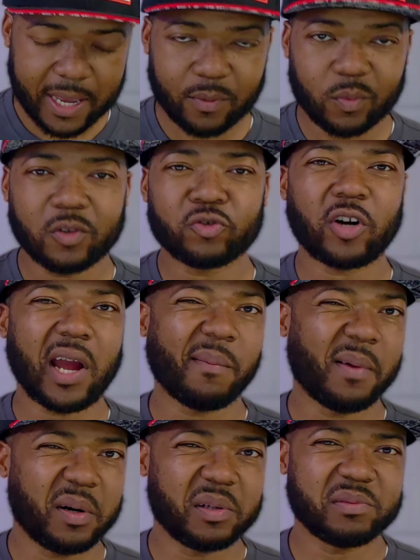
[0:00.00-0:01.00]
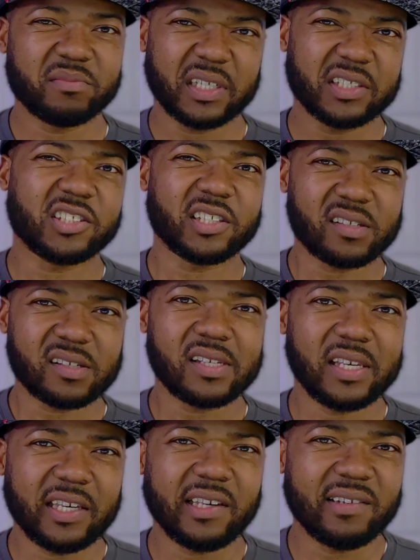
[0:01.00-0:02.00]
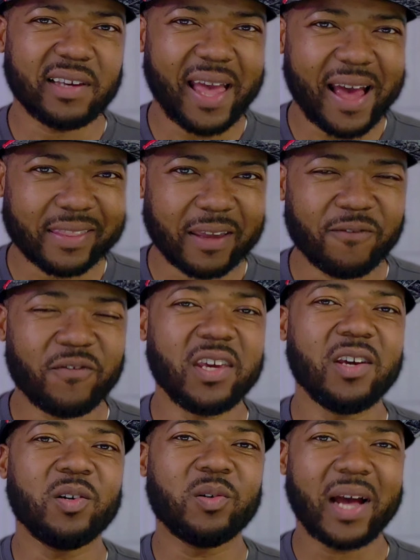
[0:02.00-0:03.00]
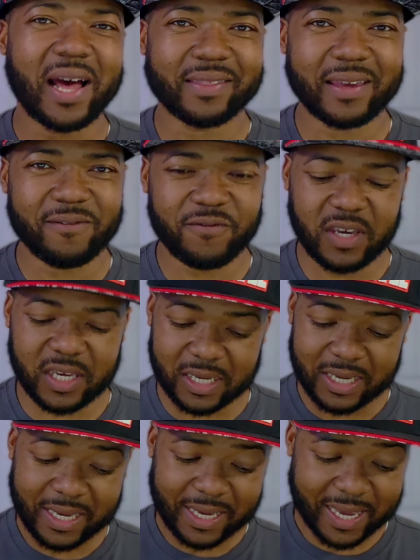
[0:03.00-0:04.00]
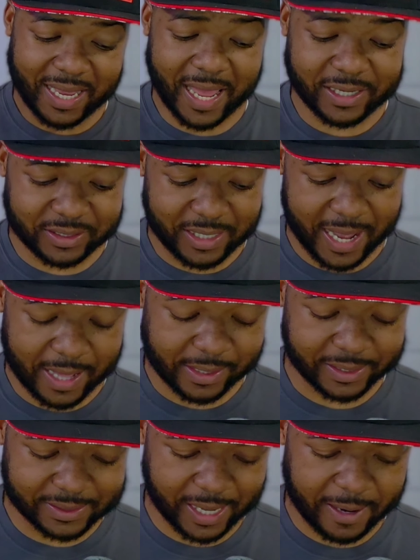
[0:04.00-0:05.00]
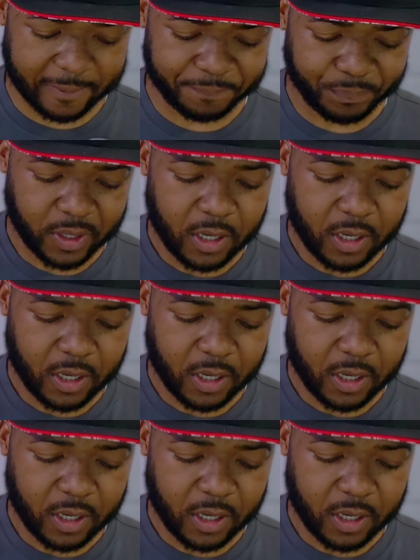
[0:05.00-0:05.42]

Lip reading: We'll try them on and just see how they feel, how they fit, and actually how they sound.